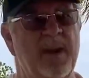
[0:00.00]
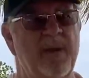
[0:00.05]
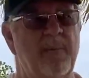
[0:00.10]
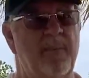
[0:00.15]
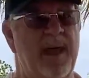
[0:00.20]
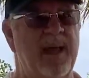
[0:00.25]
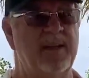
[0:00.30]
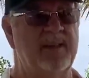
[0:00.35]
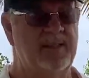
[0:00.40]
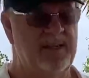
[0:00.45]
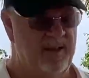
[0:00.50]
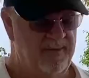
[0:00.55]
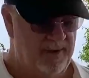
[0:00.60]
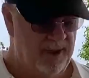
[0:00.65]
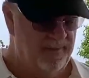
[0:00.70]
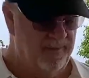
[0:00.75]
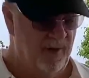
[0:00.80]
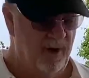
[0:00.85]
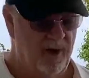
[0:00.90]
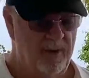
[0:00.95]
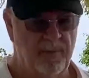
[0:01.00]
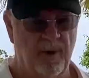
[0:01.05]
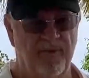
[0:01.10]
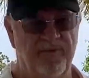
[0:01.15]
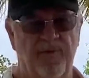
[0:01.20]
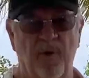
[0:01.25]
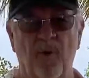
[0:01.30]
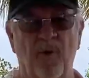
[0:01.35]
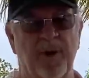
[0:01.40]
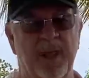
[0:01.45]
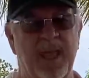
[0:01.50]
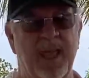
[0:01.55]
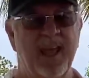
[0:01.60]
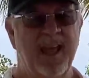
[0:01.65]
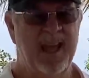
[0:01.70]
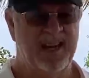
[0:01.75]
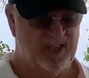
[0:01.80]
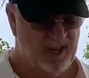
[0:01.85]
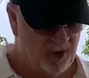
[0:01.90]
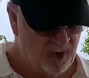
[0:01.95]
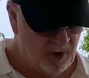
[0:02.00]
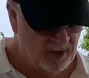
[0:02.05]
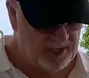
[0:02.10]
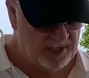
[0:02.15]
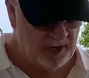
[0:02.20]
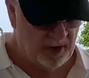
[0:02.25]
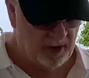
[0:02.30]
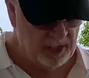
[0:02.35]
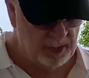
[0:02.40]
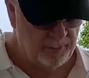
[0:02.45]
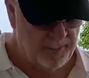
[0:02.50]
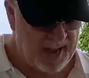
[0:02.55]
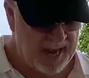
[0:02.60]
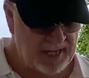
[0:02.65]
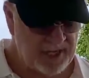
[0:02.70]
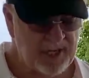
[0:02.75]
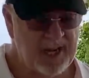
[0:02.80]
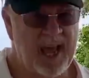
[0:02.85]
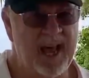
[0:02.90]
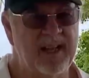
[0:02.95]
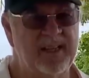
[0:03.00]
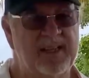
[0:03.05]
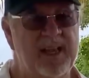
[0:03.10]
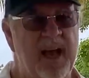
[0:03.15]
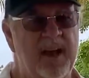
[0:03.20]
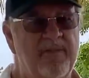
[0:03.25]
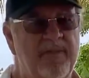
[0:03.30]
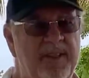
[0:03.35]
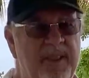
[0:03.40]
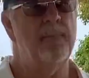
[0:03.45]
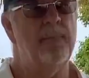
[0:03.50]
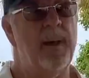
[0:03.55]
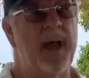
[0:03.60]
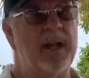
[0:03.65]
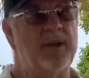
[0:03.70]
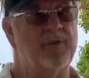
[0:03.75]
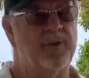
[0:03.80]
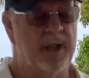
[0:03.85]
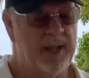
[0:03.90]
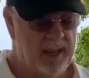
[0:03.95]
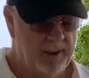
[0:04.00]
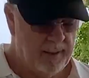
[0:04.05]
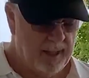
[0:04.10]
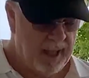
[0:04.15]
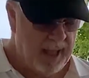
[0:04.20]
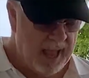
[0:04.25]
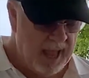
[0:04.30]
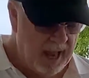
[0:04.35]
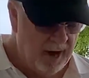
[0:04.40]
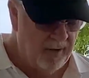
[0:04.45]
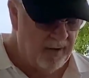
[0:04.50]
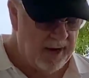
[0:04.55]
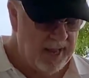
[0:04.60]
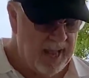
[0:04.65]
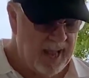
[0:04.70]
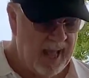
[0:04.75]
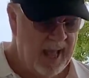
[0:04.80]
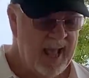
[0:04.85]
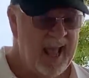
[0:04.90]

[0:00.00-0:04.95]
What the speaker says: about 75 by 40. It's a good sized patch, goes over the battery area,